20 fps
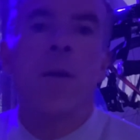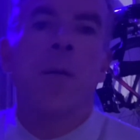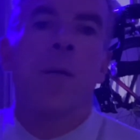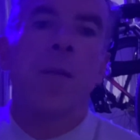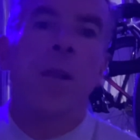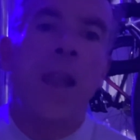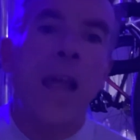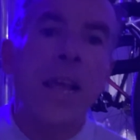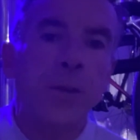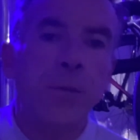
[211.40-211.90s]

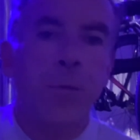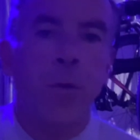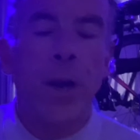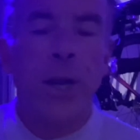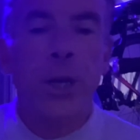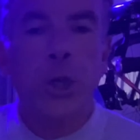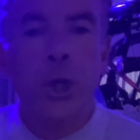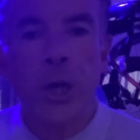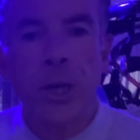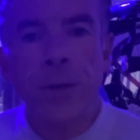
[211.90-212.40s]
less
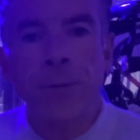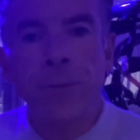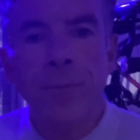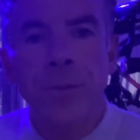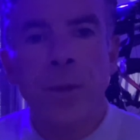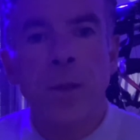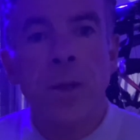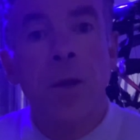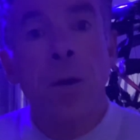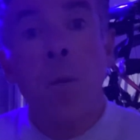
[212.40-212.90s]
friction,
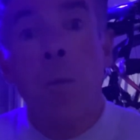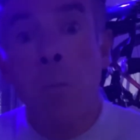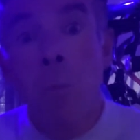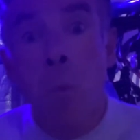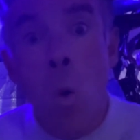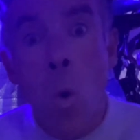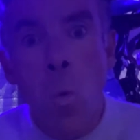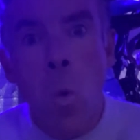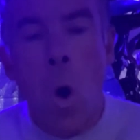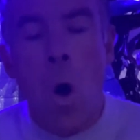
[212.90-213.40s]

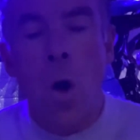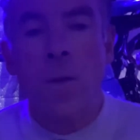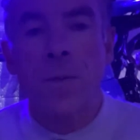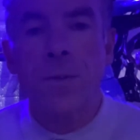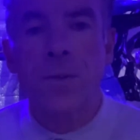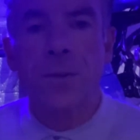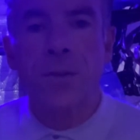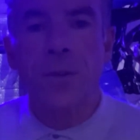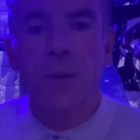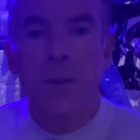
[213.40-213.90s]
more
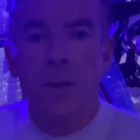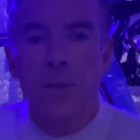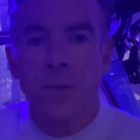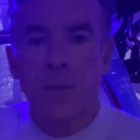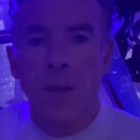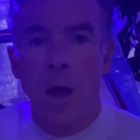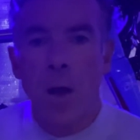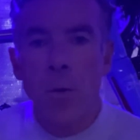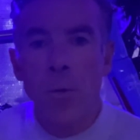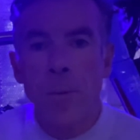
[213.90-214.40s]
watts.
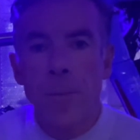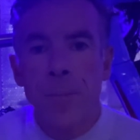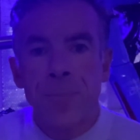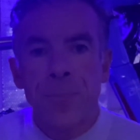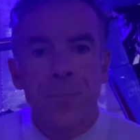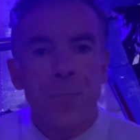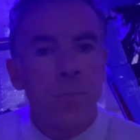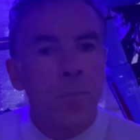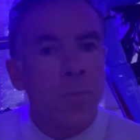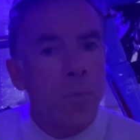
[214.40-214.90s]
So
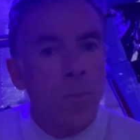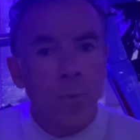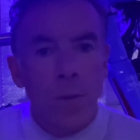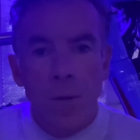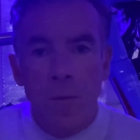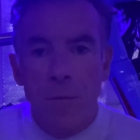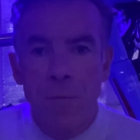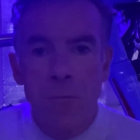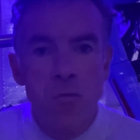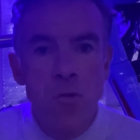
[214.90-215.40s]

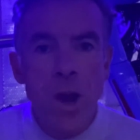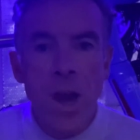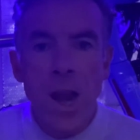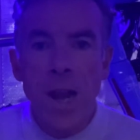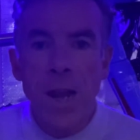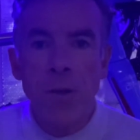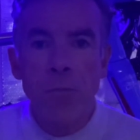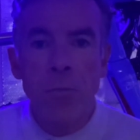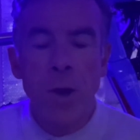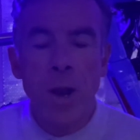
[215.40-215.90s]

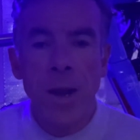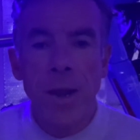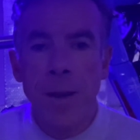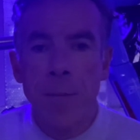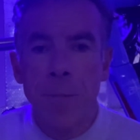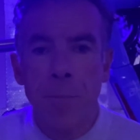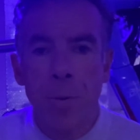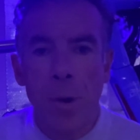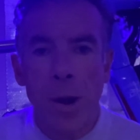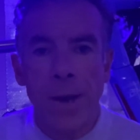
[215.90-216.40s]
really
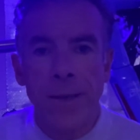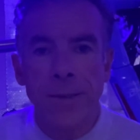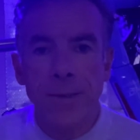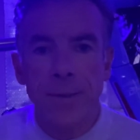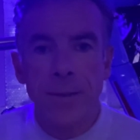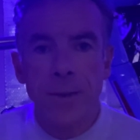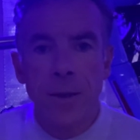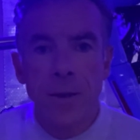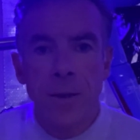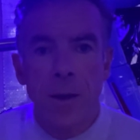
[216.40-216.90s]

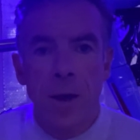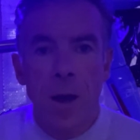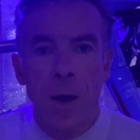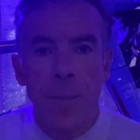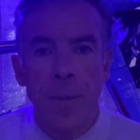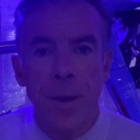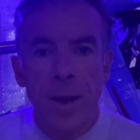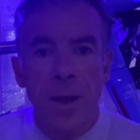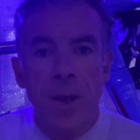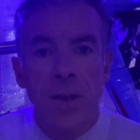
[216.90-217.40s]
impressed. I
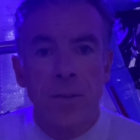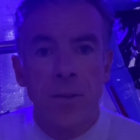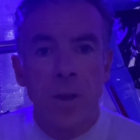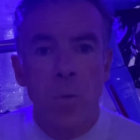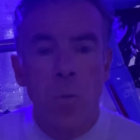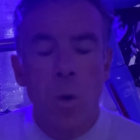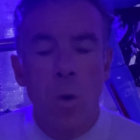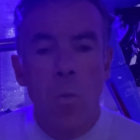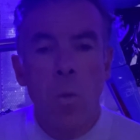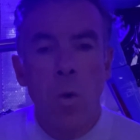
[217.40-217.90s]
mean, so
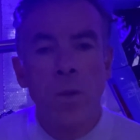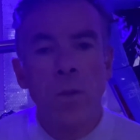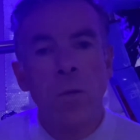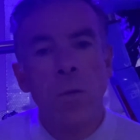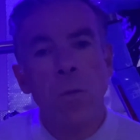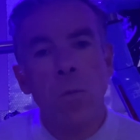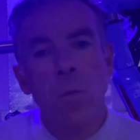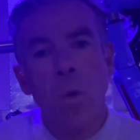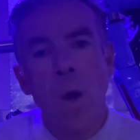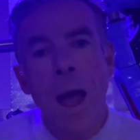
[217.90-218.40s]

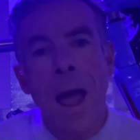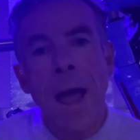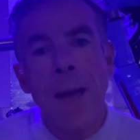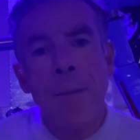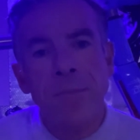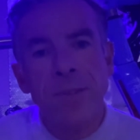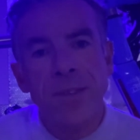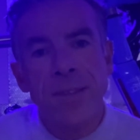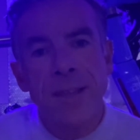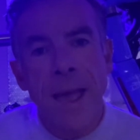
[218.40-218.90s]
what
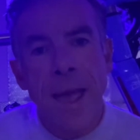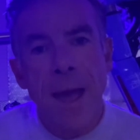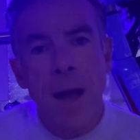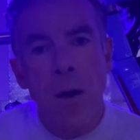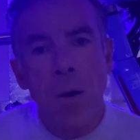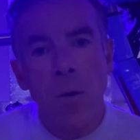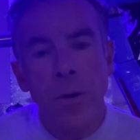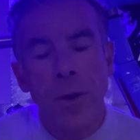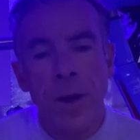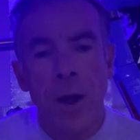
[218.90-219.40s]
happens
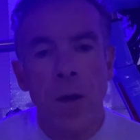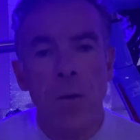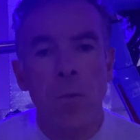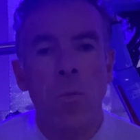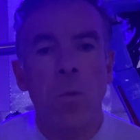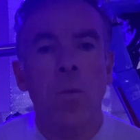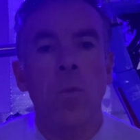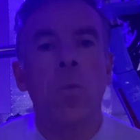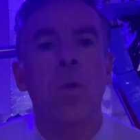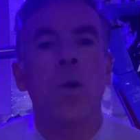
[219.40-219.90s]
now?
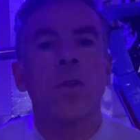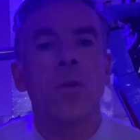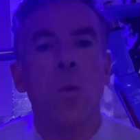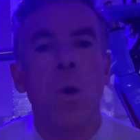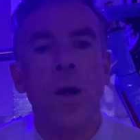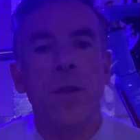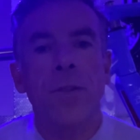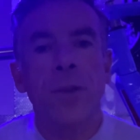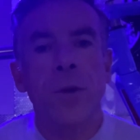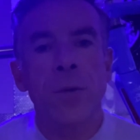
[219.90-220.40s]
What do
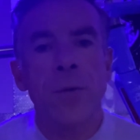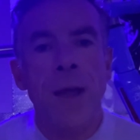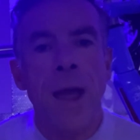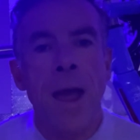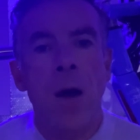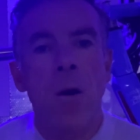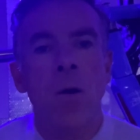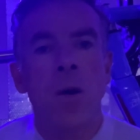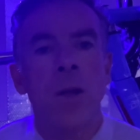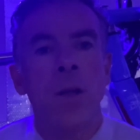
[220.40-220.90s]
I do
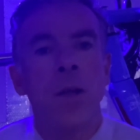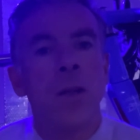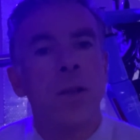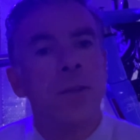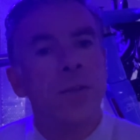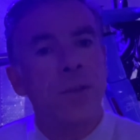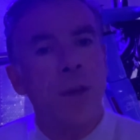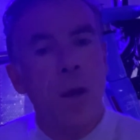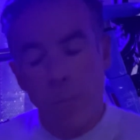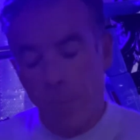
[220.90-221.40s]
now?
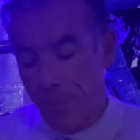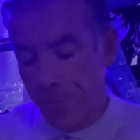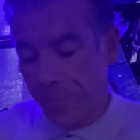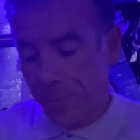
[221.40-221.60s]
So